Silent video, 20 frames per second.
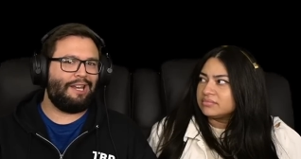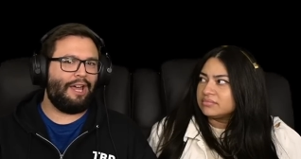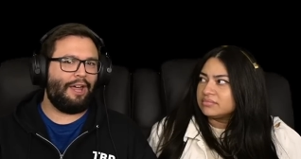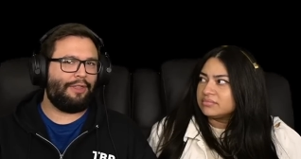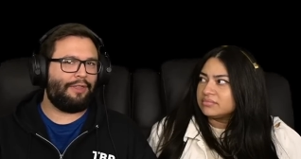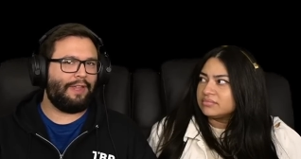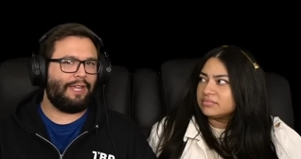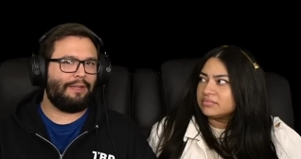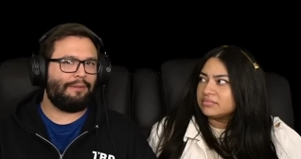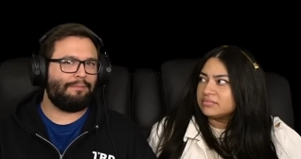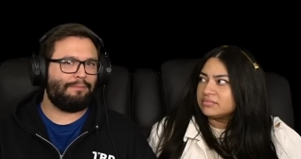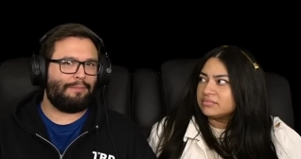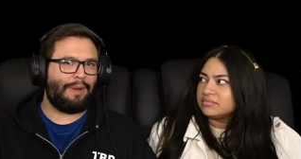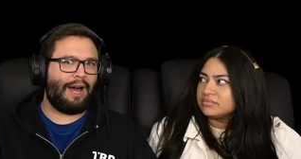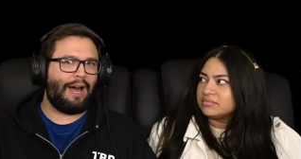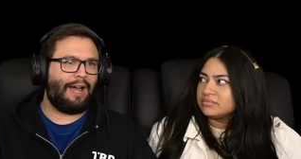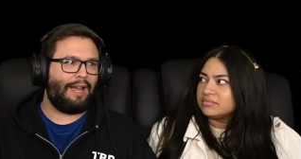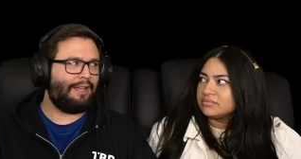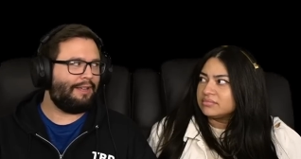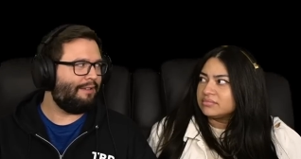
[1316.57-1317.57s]
Speaker 1: nothing.
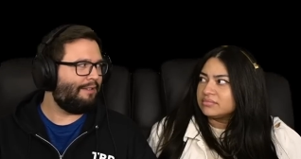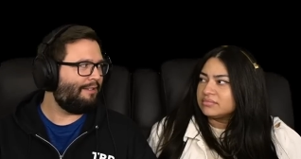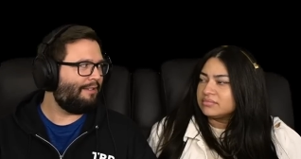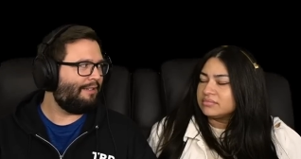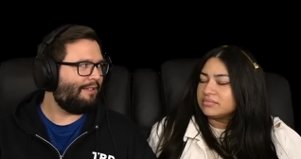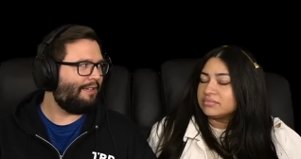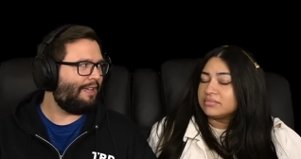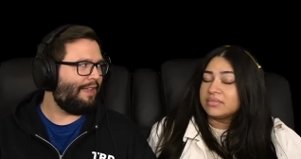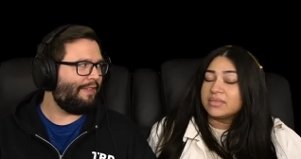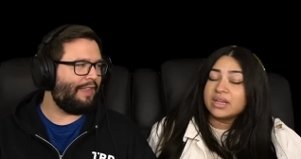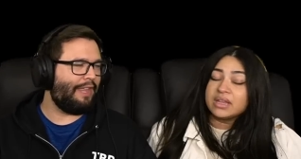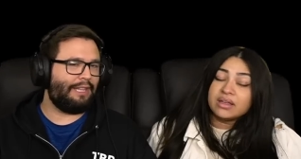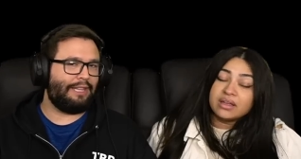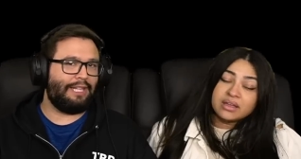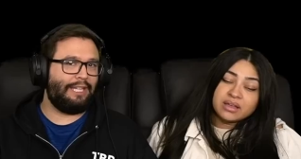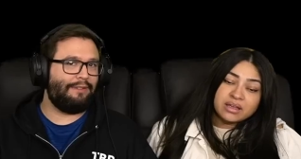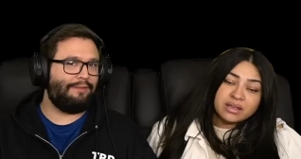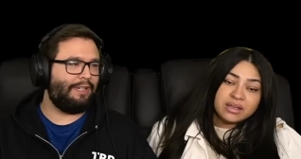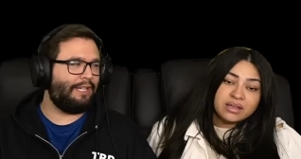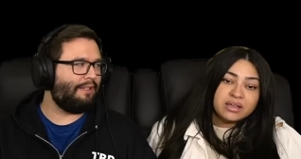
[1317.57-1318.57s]
Bye. And then
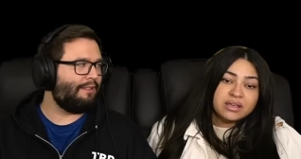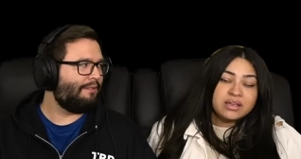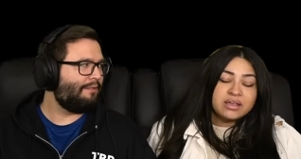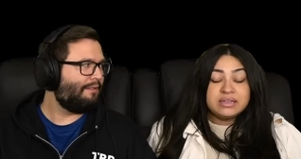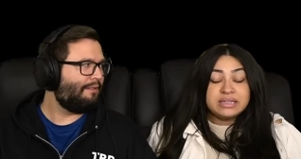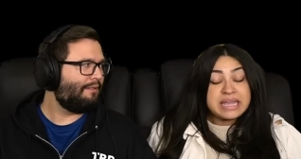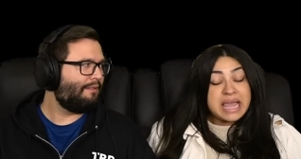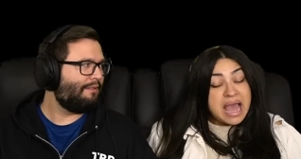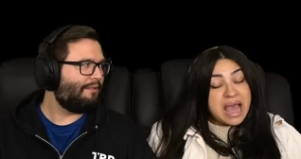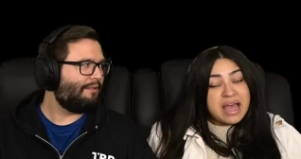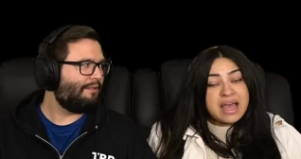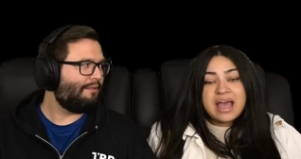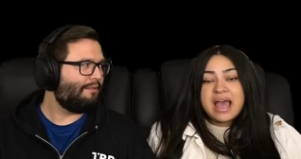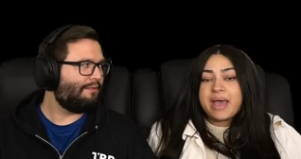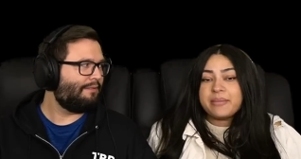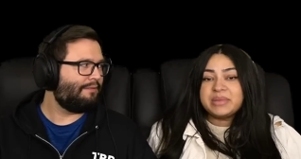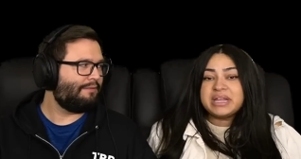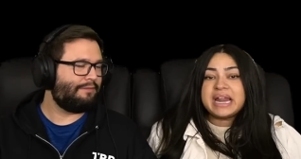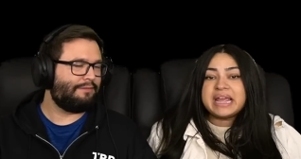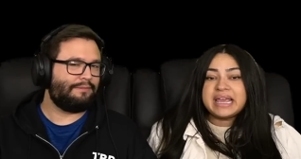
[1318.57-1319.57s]
leaving.
Speaker 2: Yeah.
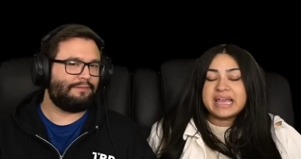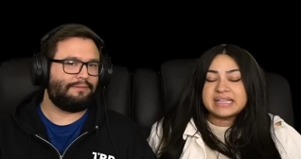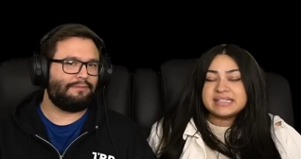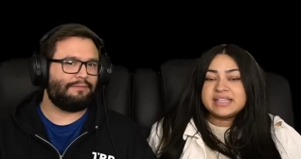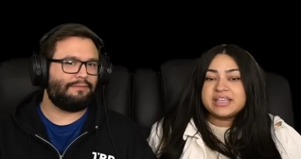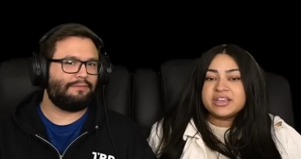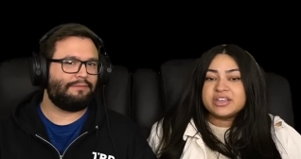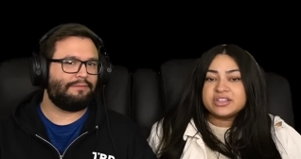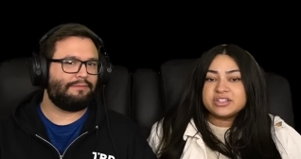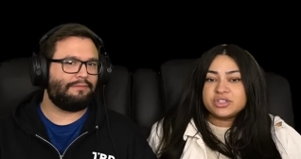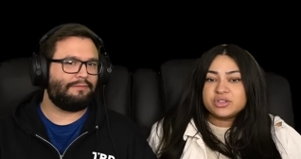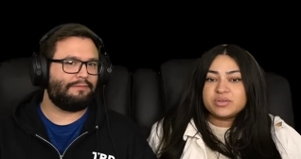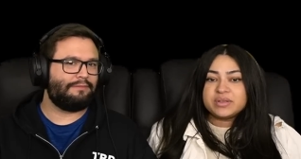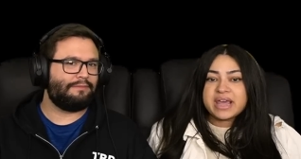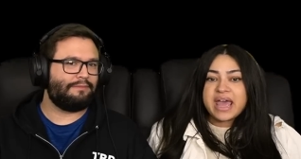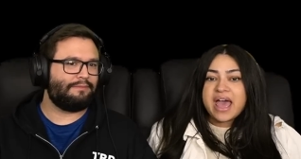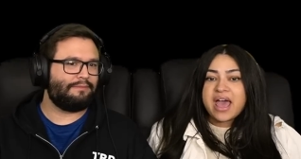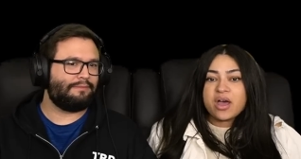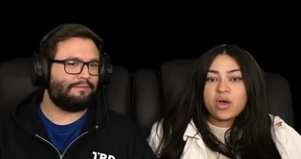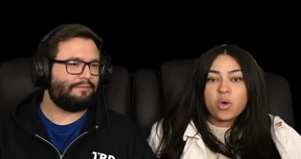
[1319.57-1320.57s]
I mean, I guess he could do
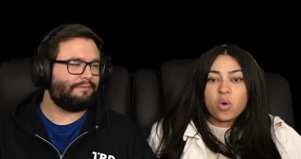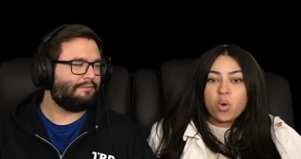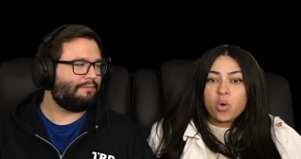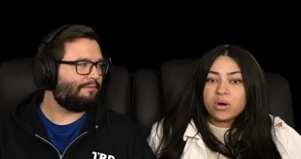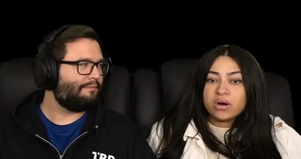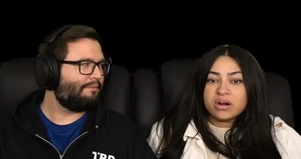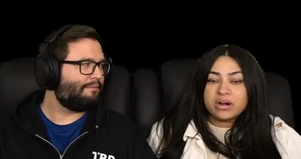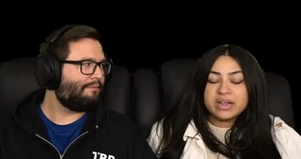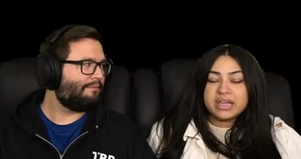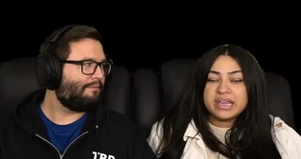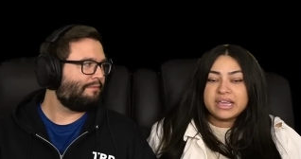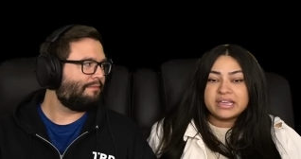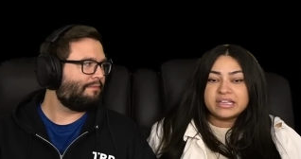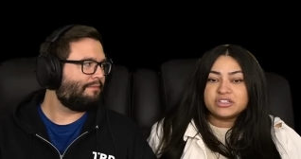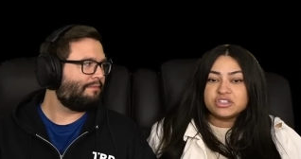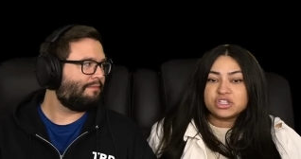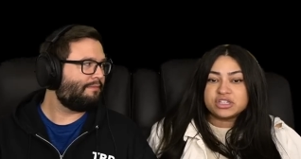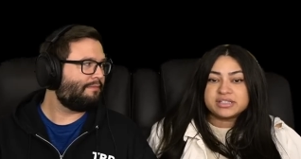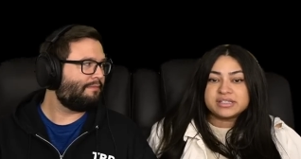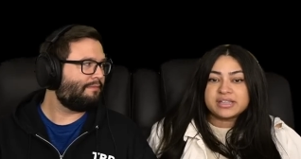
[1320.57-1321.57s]
that, or he
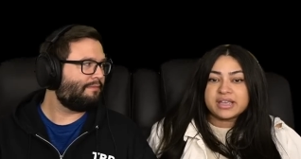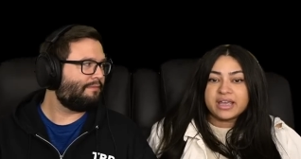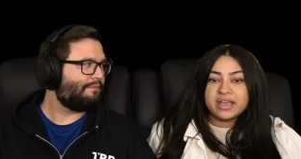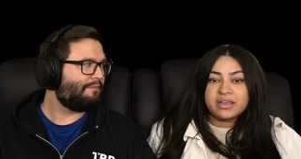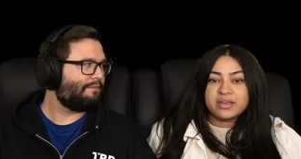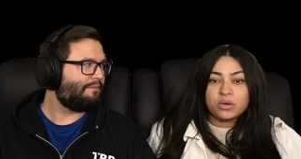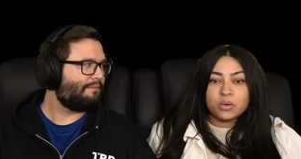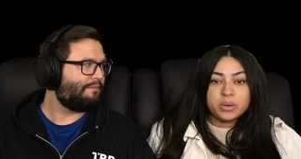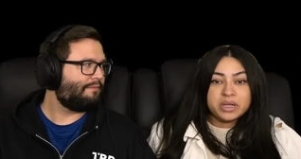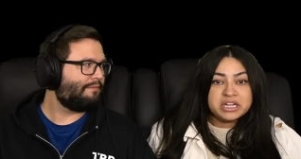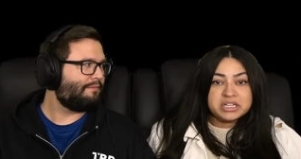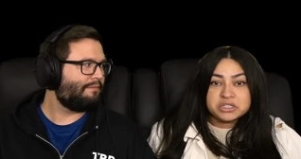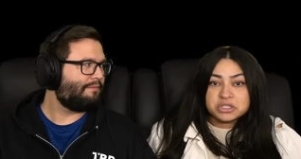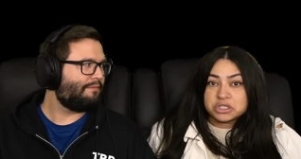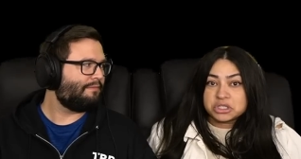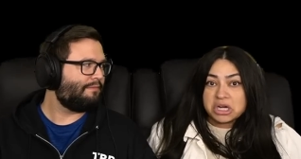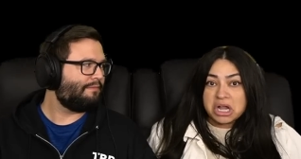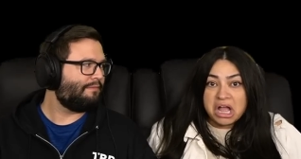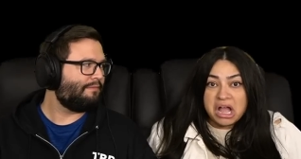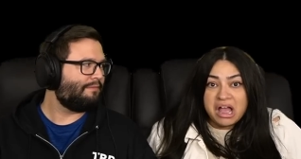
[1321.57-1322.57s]
could just like quit his
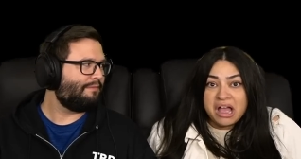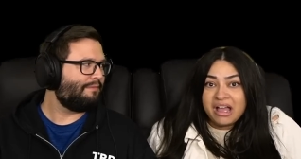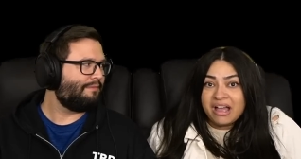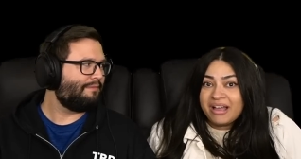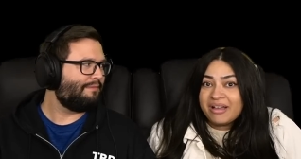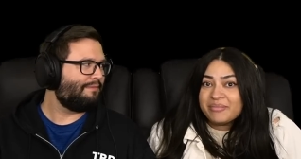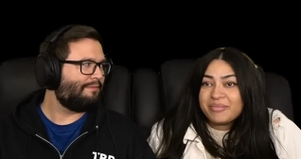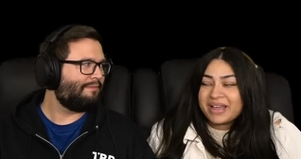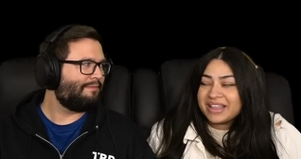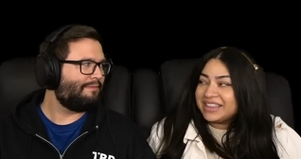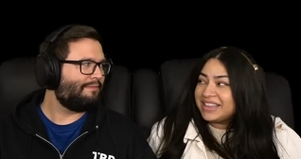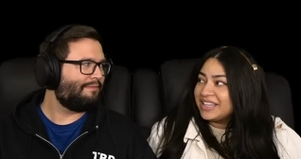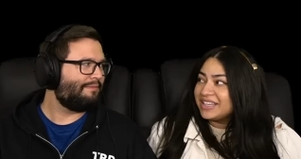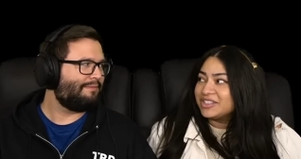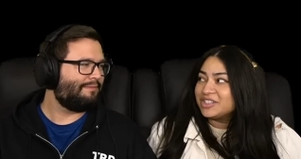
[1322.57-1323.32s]
job at the